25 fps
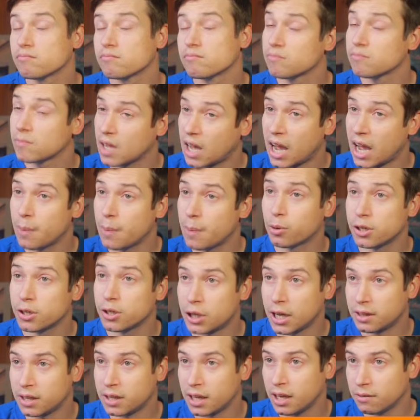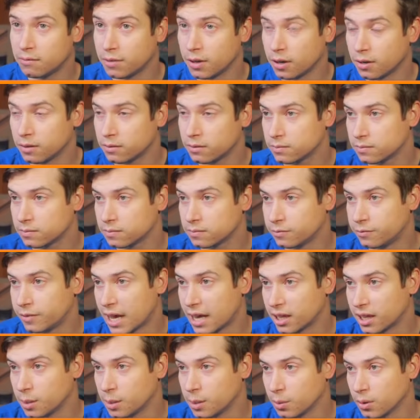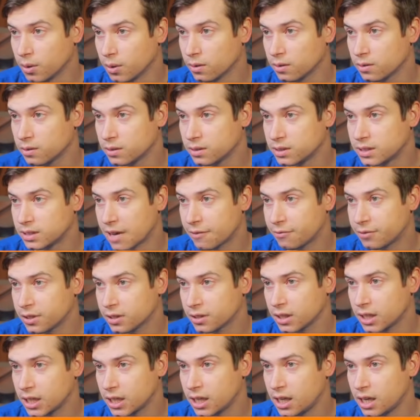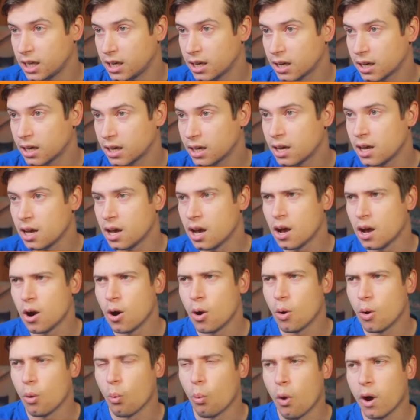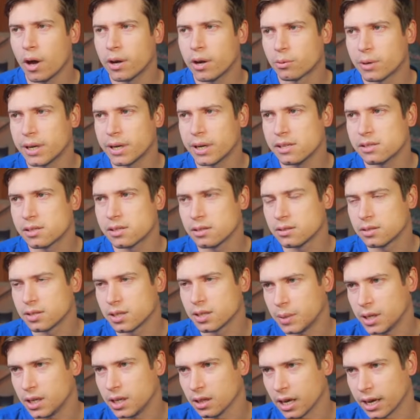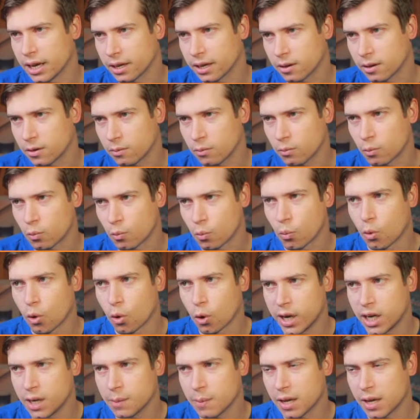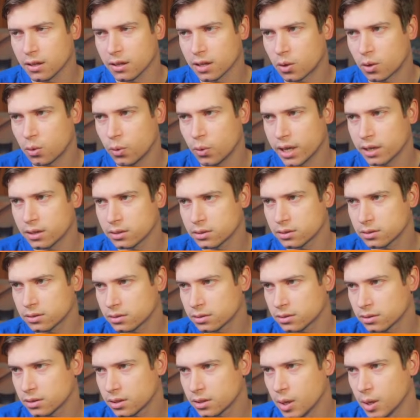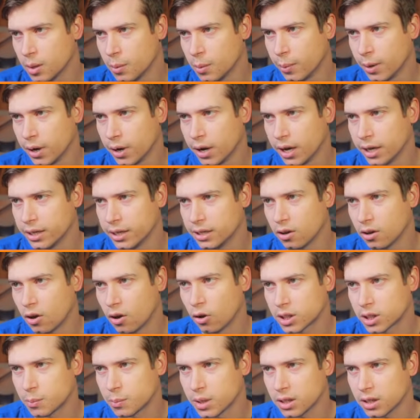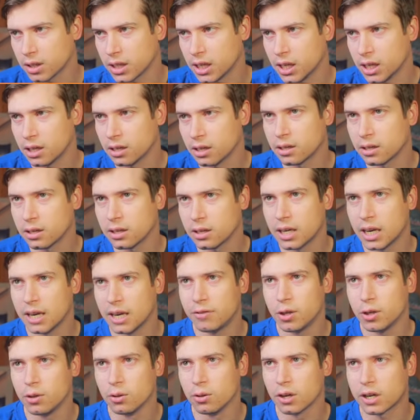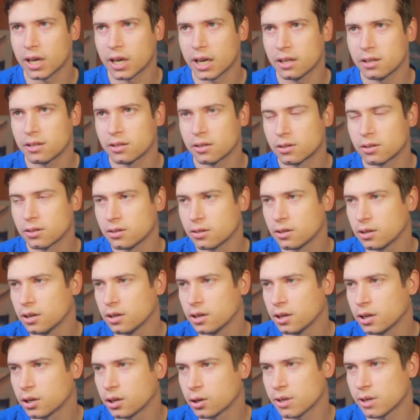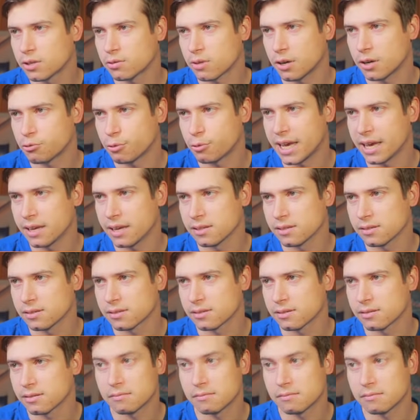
appreciate the info. Valuable. Definitely one reason to be like worried about LeQuint. But ultimately, if you look at Chris Rodriguez's